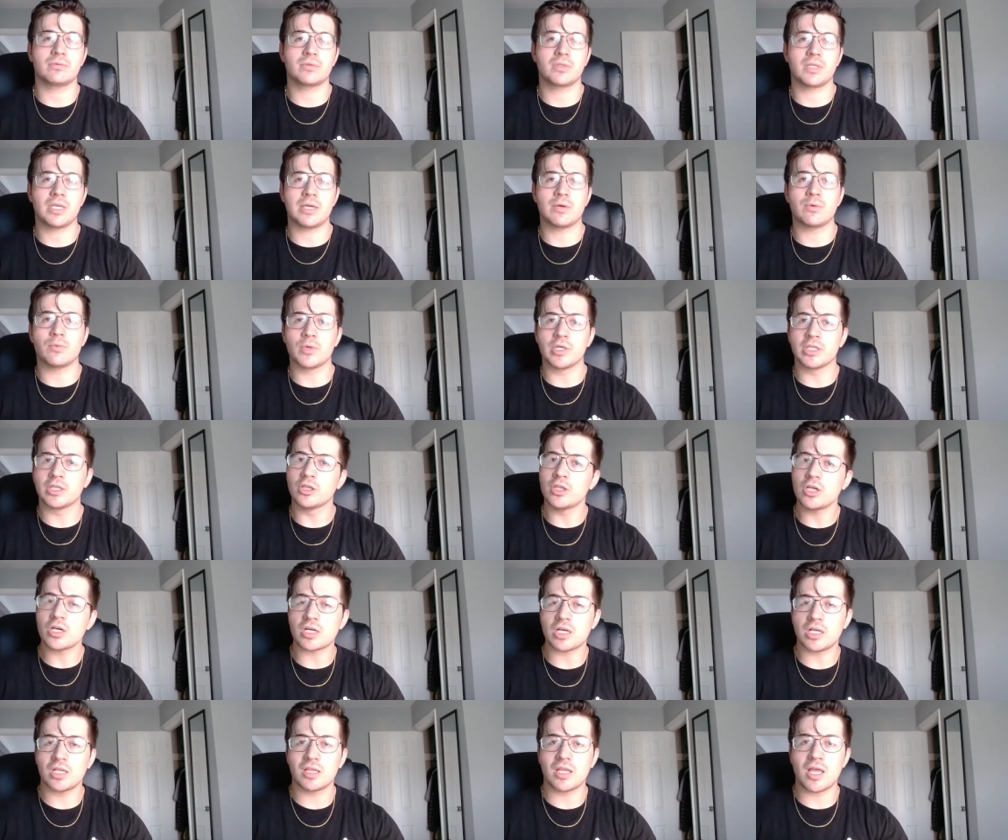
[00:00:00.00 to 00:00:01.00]
It would
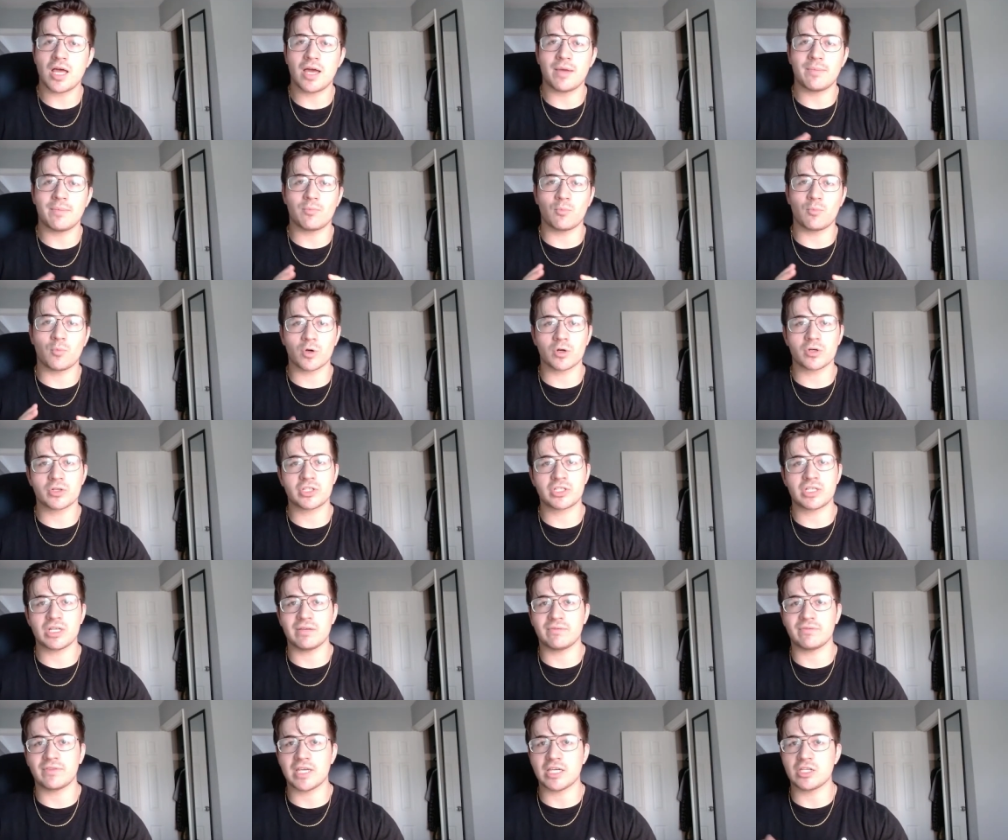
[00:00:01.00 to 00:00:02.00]
look a lot worse
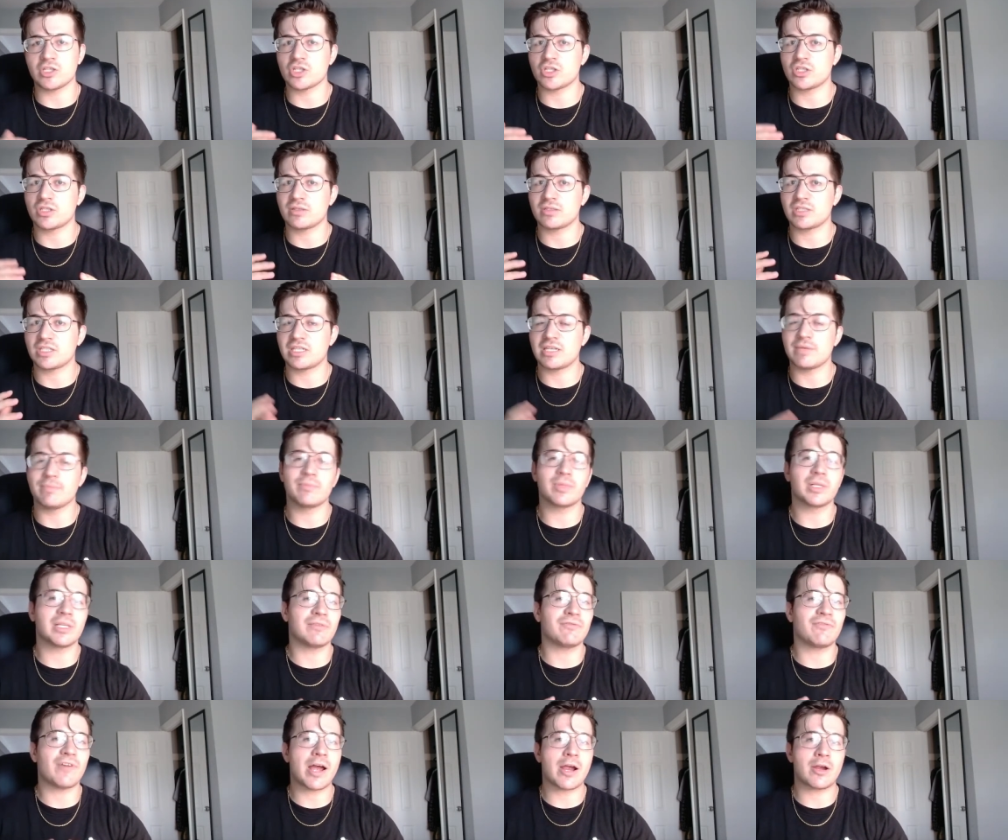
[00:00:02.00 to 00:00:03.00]
if they just simply
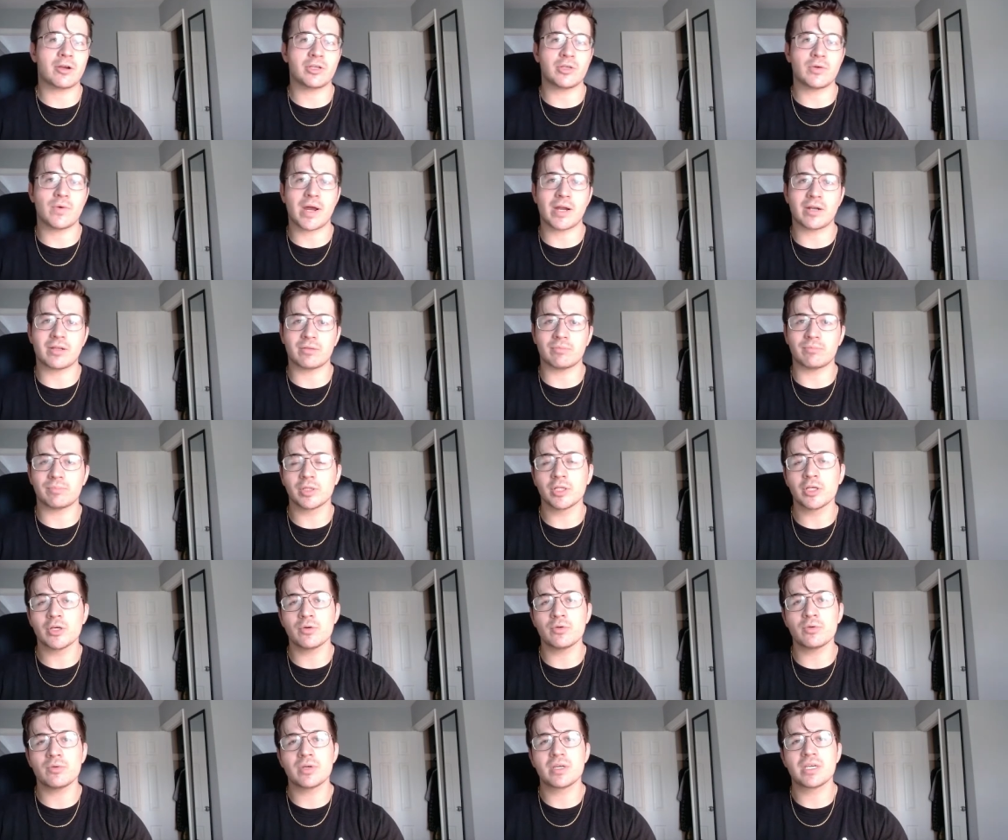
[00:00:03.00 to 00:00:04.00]
fired you out of the
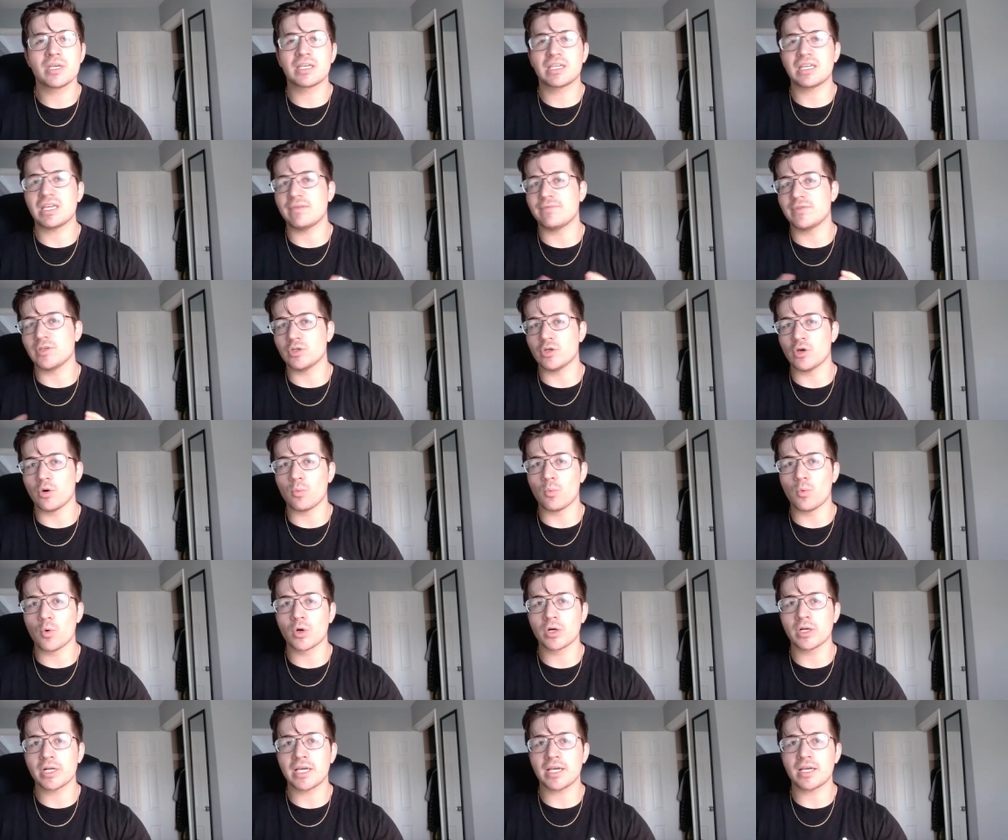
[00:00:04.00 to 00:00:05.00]
blue, gave you no
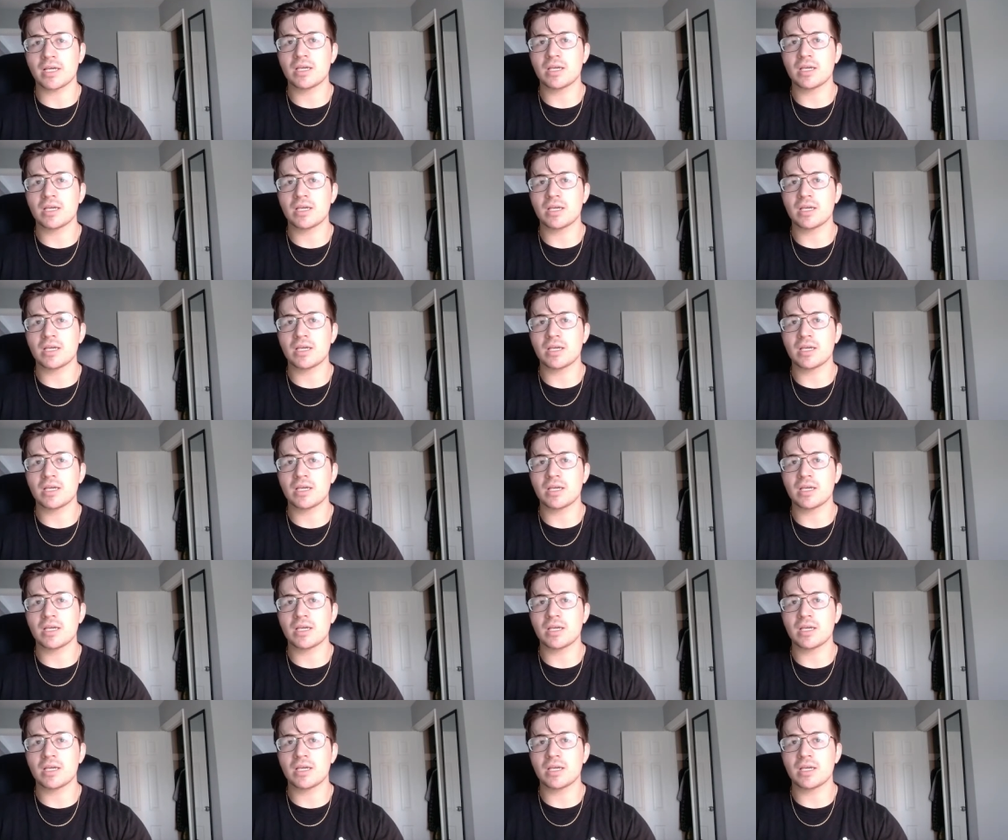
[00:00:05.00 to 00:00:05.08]
warning,